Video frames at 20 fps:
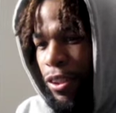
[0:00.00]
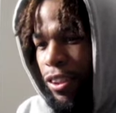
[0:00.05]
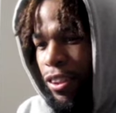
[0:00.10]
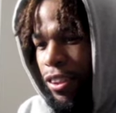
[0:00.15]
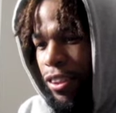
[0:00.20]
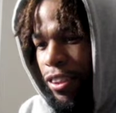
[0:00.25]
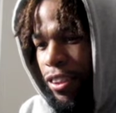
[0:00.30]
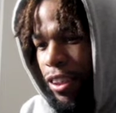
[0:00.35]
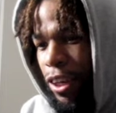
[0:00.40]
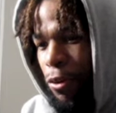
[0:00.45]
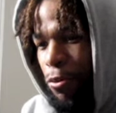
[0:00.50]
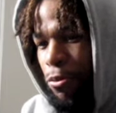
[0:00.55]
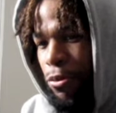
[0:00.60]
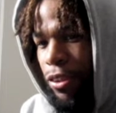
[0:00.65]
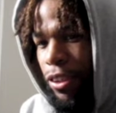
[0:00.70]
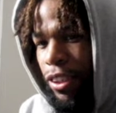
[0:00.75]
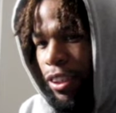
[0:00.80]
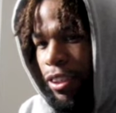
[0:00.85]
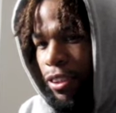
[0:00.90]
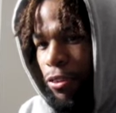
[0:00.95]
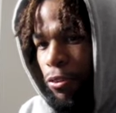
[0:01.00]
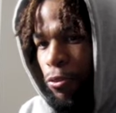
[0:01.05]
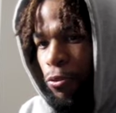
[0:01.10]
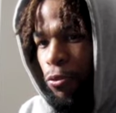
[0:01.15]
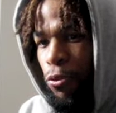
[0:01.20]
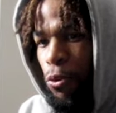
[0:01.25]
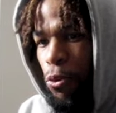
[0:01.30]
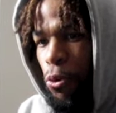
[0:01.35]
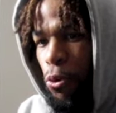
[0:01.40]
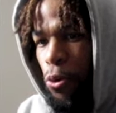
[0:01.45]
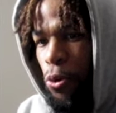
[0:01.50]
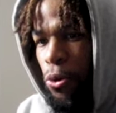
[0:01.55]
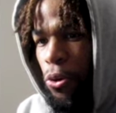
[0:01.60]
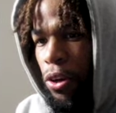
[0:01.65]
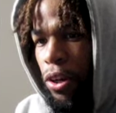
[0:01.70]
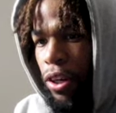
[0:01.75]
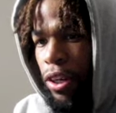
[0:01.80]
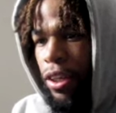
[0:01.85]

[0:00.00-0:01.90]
Because I wanted to get the full,